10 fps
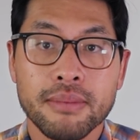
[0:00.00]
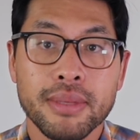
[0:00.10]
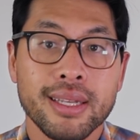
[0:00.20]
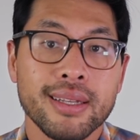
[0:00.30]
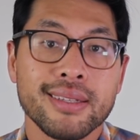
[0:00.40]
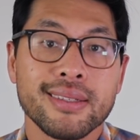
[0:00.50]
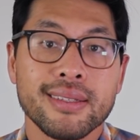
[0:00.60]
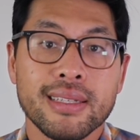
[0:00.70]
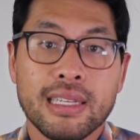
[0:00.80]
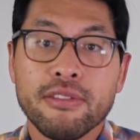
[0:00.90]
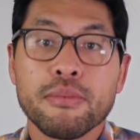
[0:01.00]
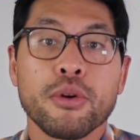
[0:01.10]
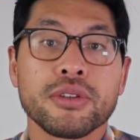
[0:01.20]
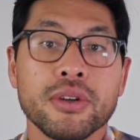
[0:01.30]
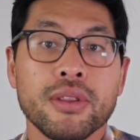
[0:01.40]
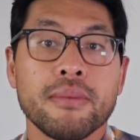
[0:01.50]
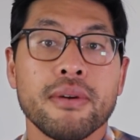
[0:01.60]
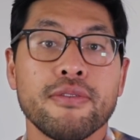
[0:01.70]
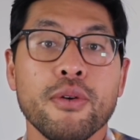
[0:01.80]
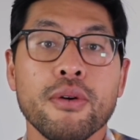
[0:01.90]
because even more so than
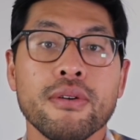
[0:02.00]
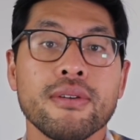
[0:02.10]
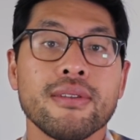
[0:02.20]
before,